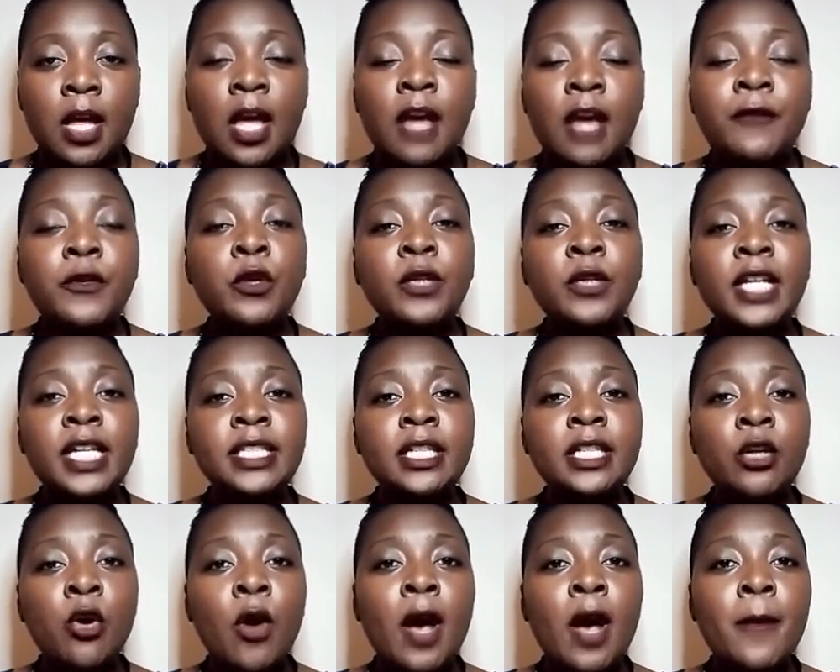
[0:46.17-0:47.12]
A few days
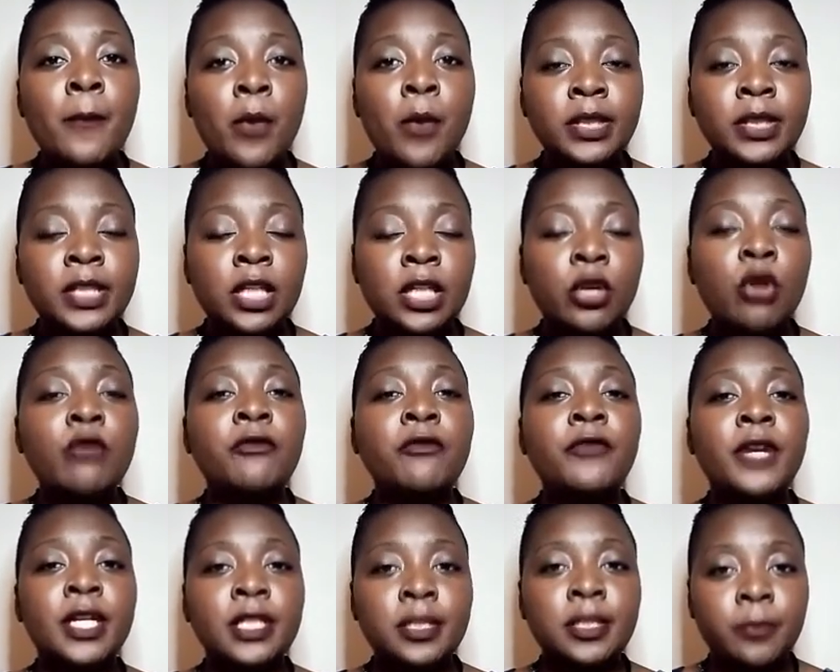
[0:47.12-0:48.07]
ago, I posted on
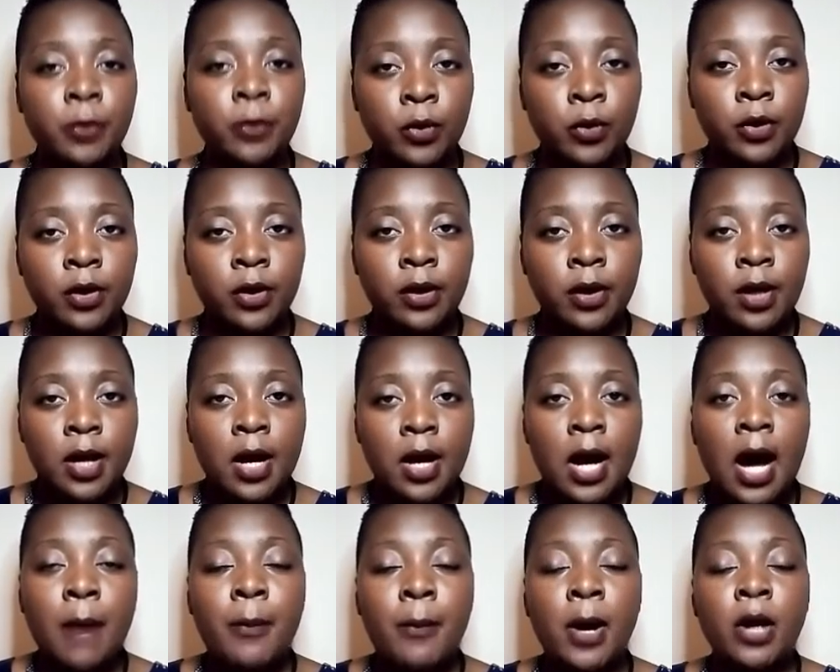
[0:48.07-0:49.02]
Facebook
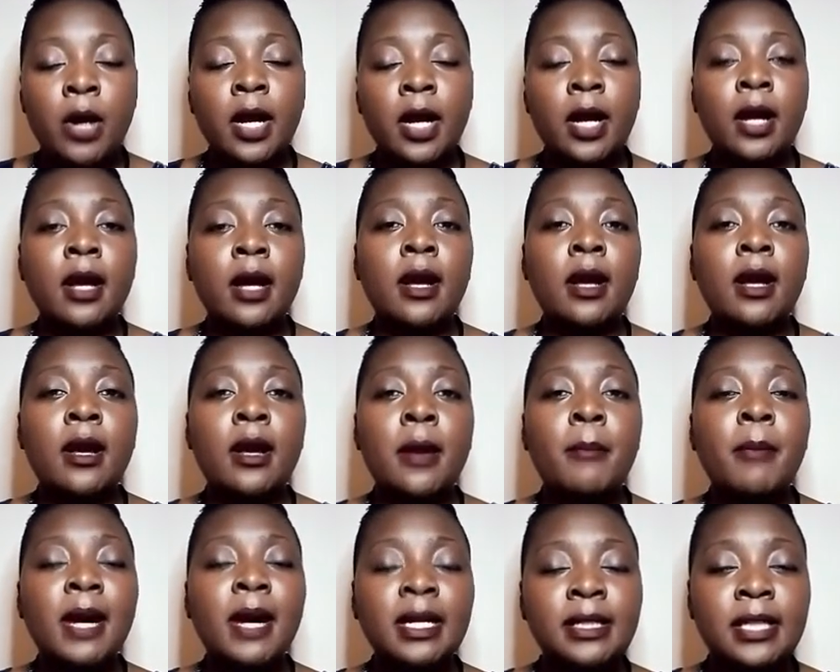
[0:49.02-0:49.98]
about a
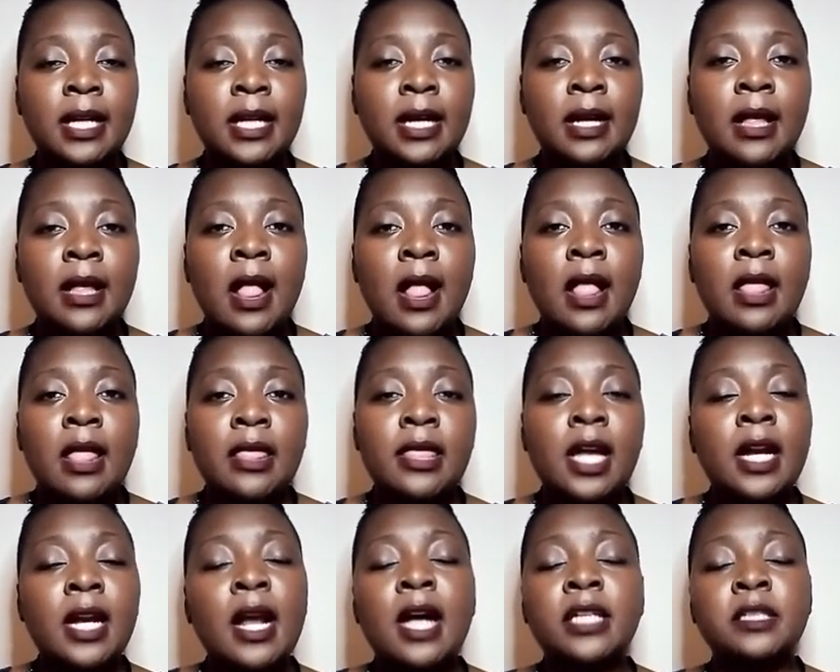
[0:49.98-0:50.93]
matter
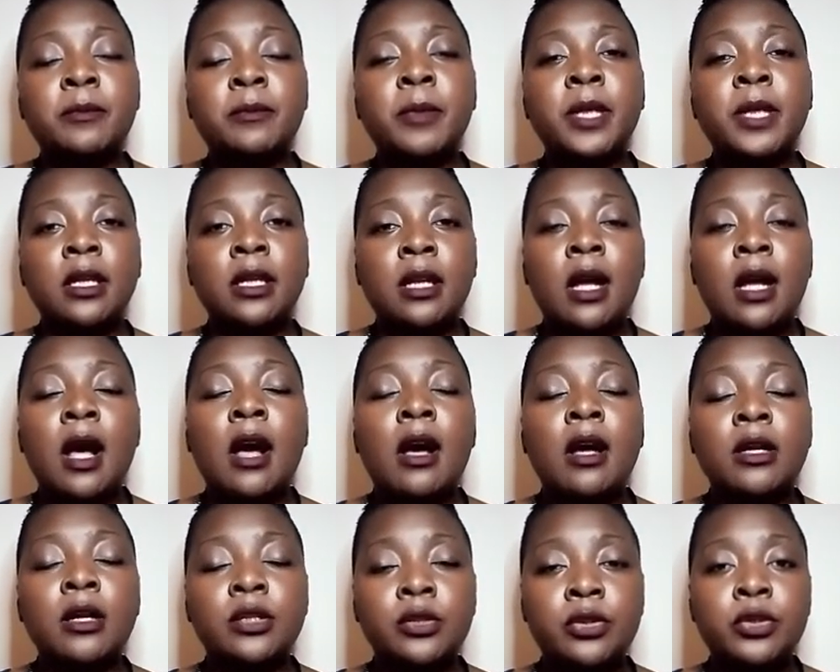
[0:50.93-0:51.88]
that has been
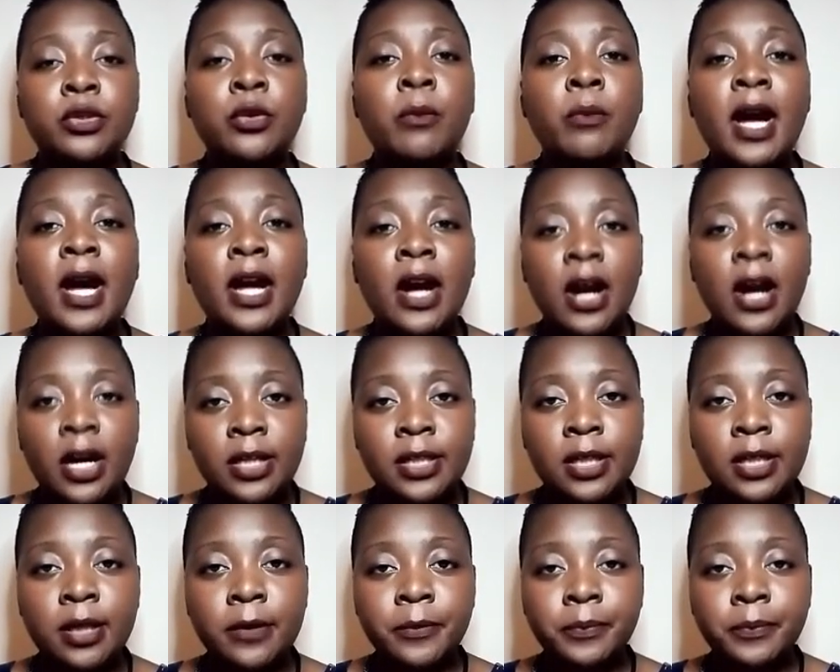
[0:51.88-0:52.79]
to my heart.